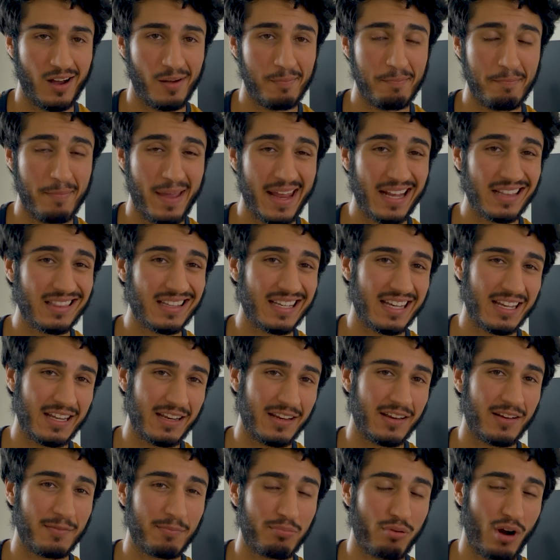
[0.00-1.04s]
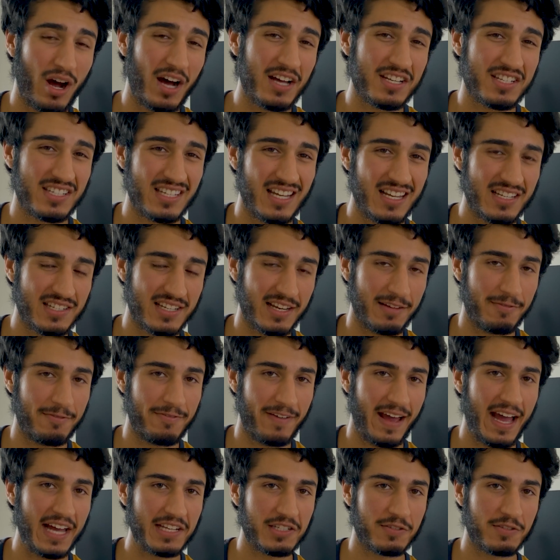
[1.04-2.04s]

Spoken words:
mainly in processed and fast